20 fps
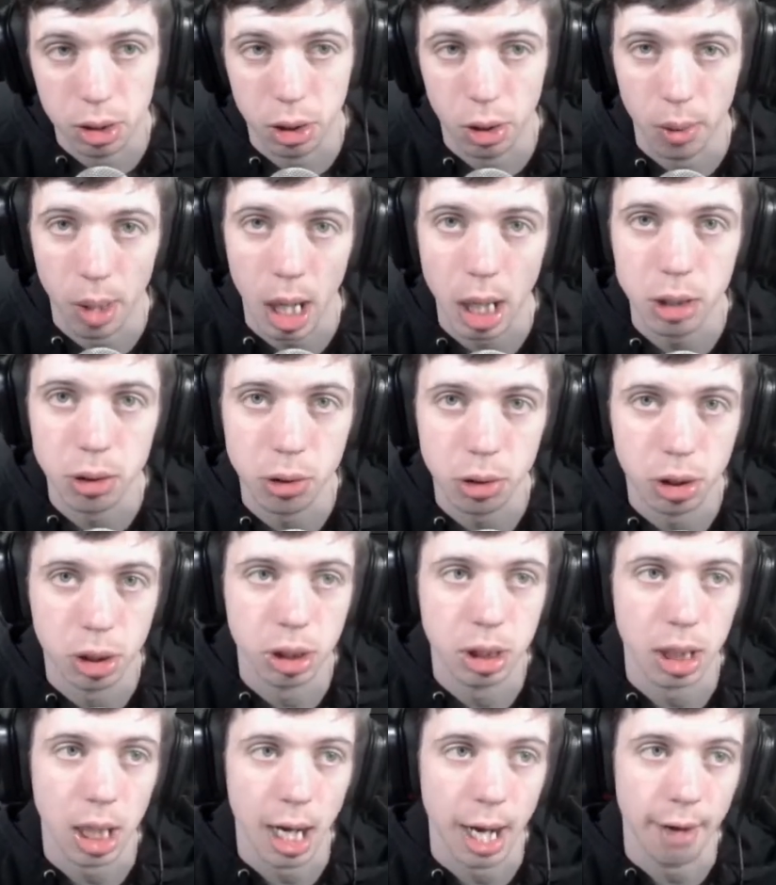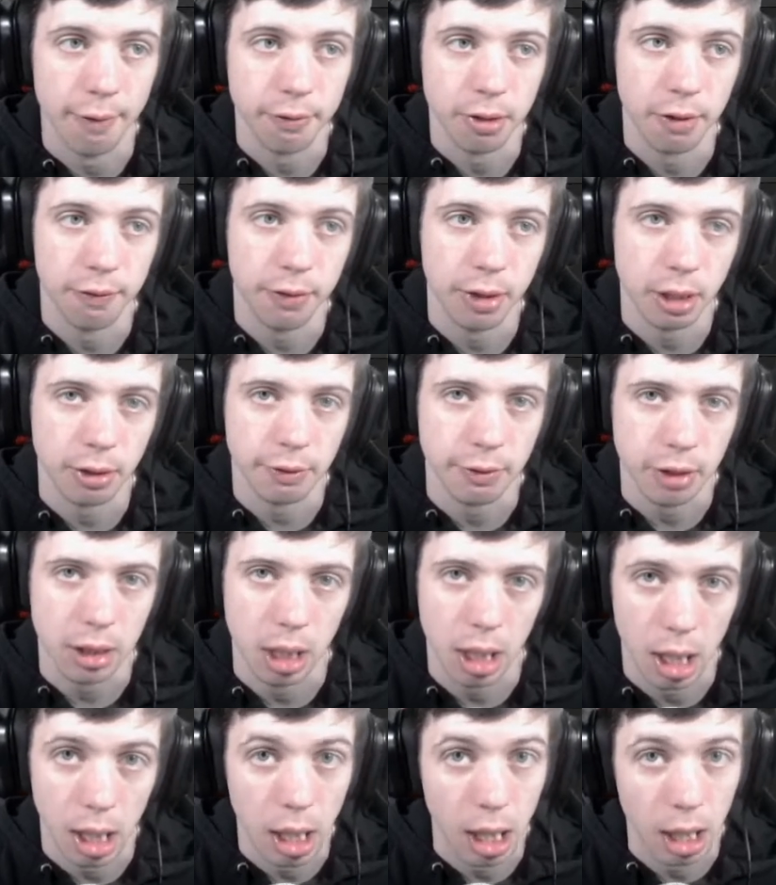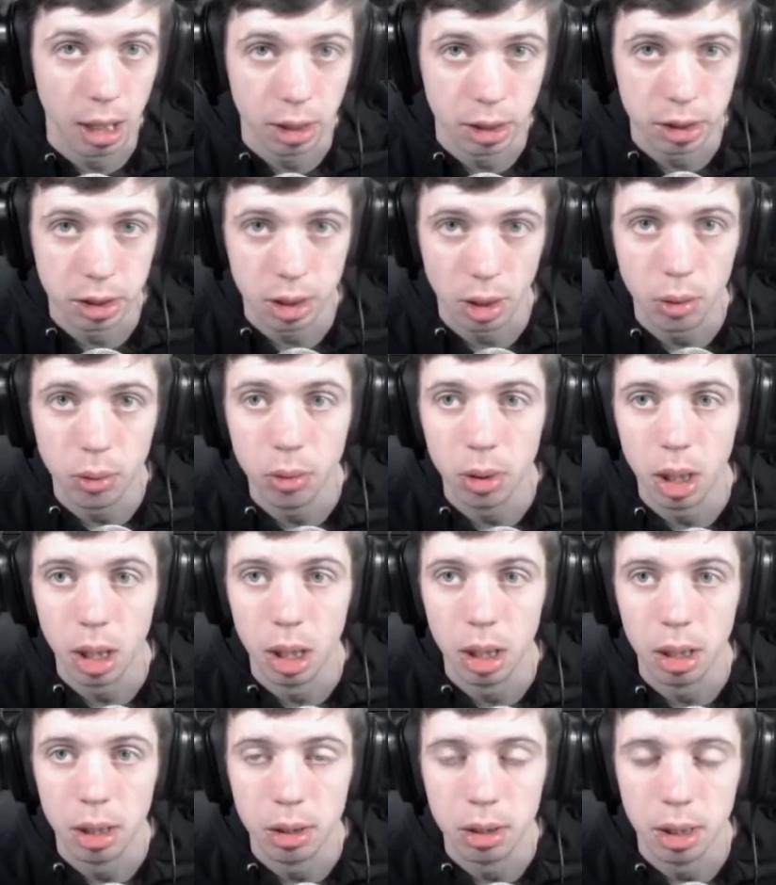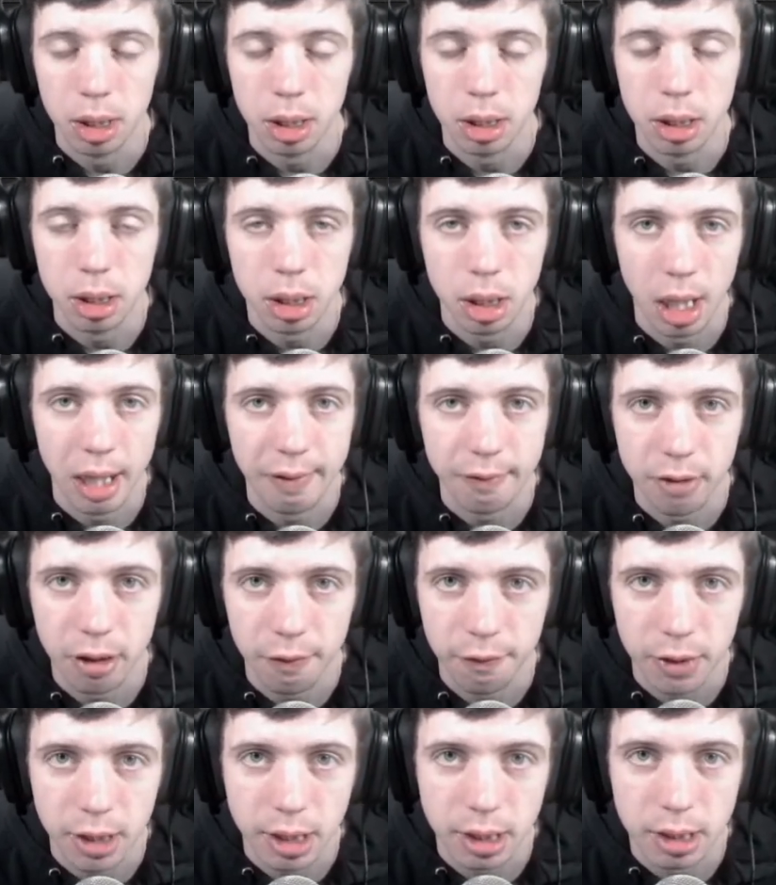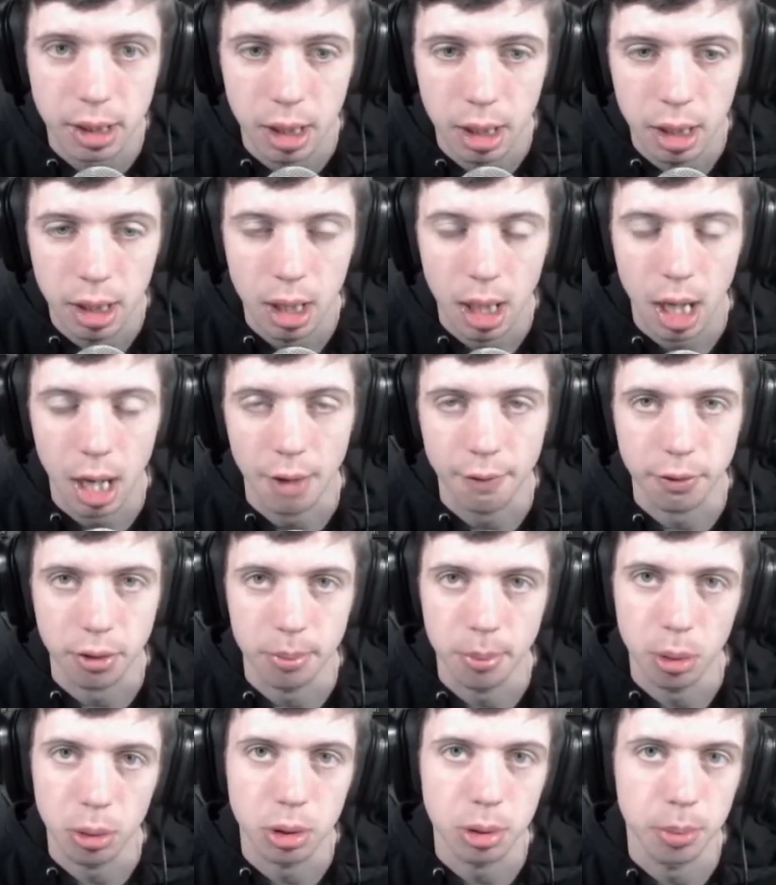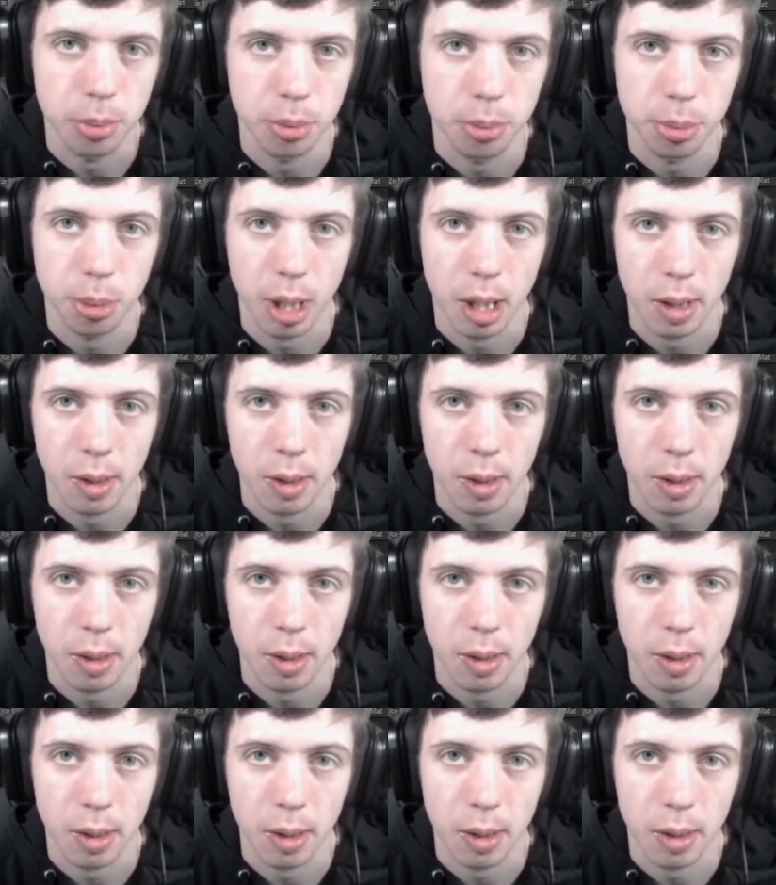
Now I use After Effects for it. I still are learning After Effects. I've got multiple